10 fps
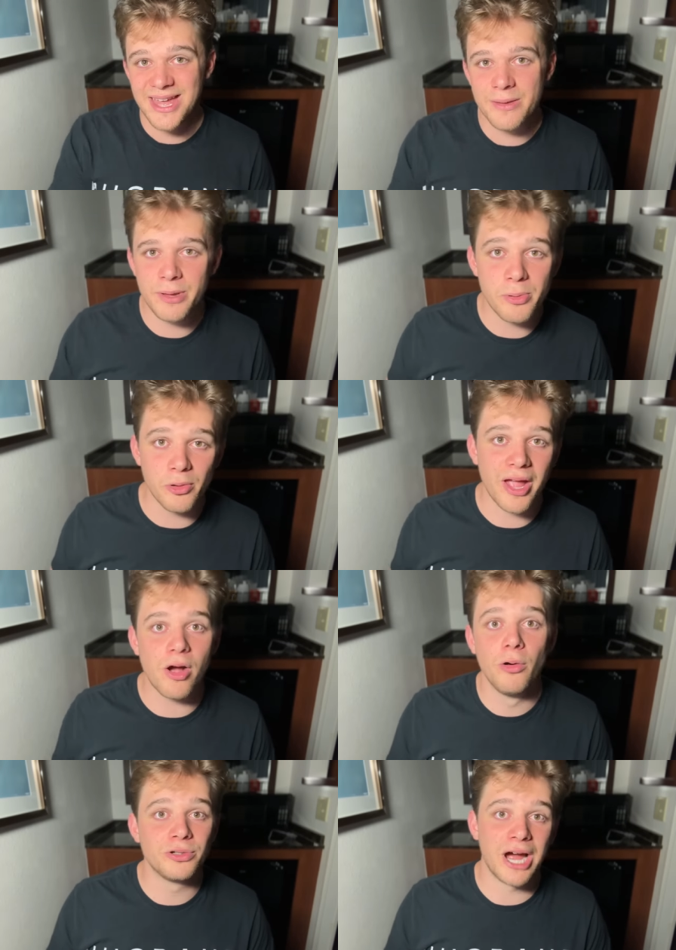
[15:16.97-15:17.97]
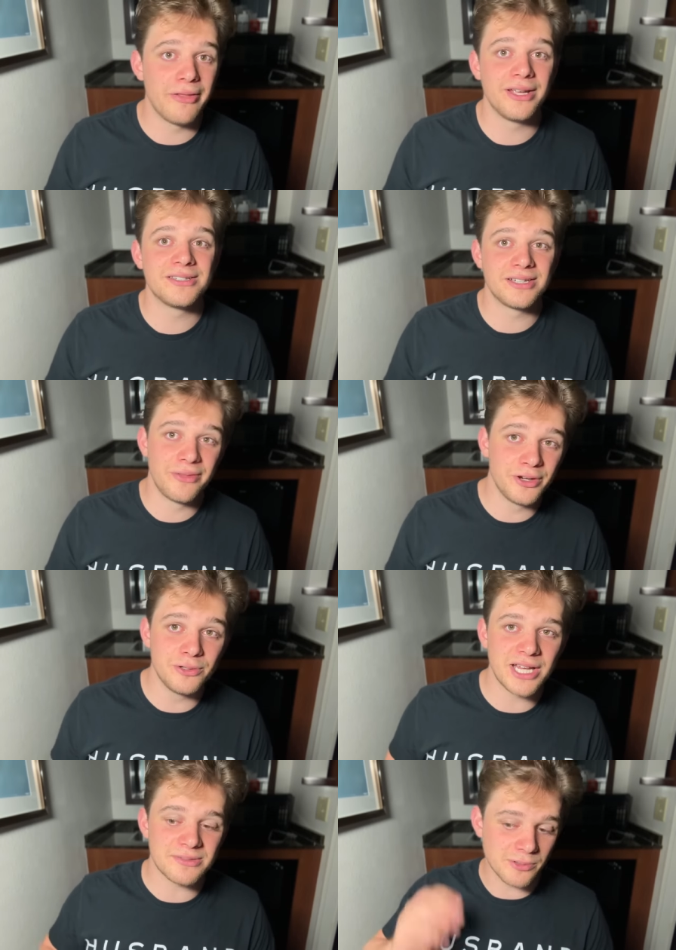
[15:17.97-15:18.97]
People are like, oh, tithing isn't in the New
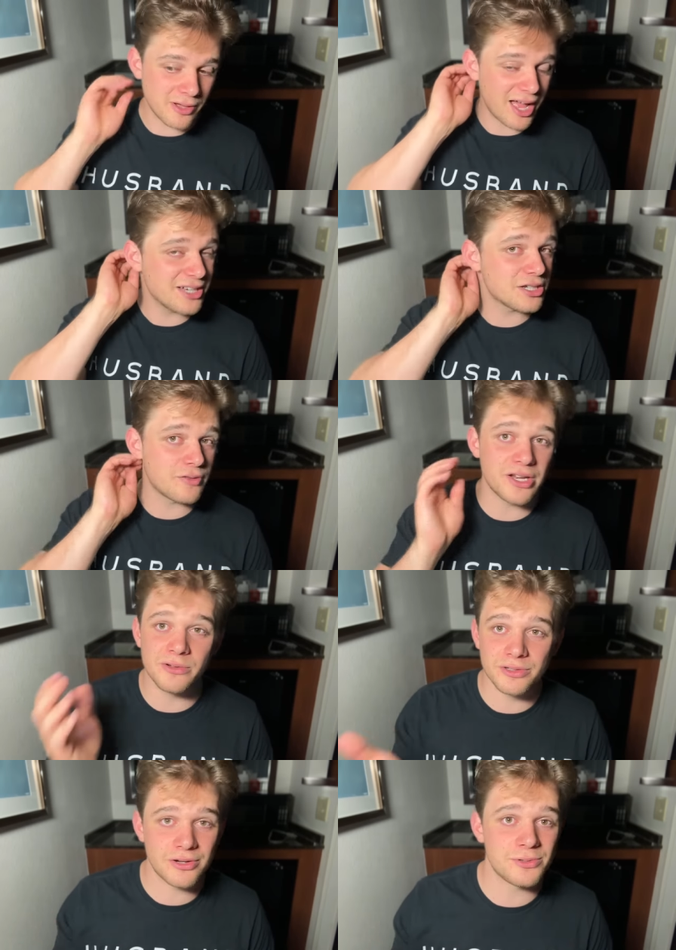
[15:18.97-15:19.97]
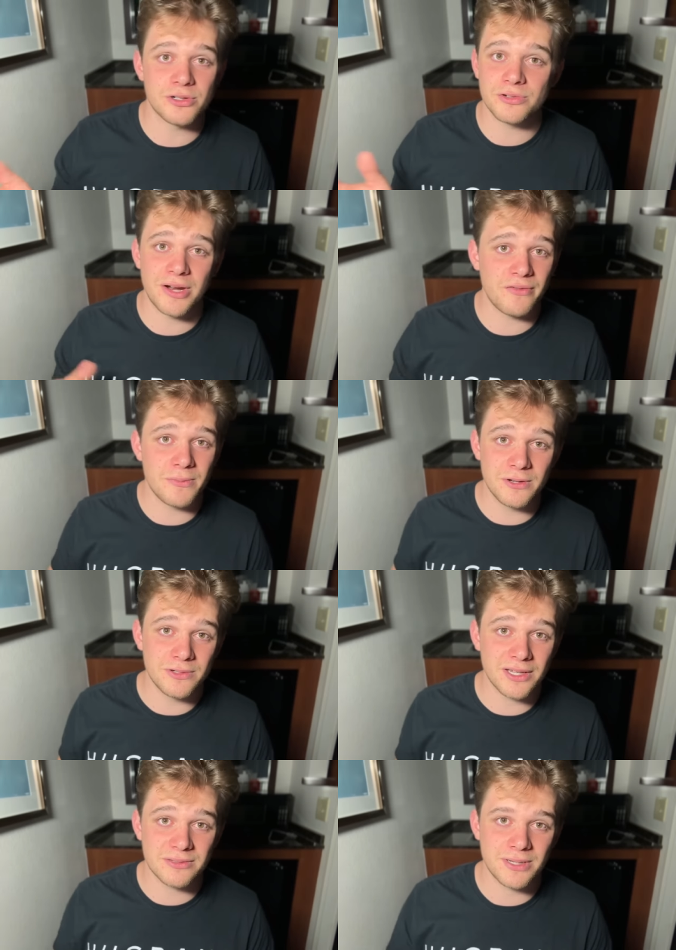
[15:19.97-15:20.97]
Testament. Well, I just read you a scripture straight from the New
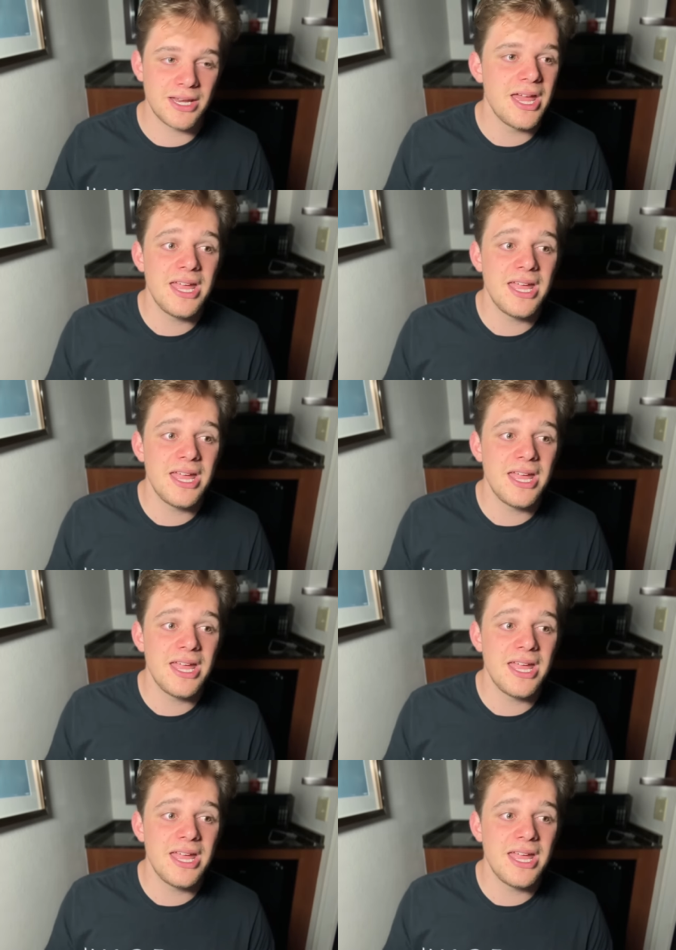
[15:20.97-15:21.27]
Testament.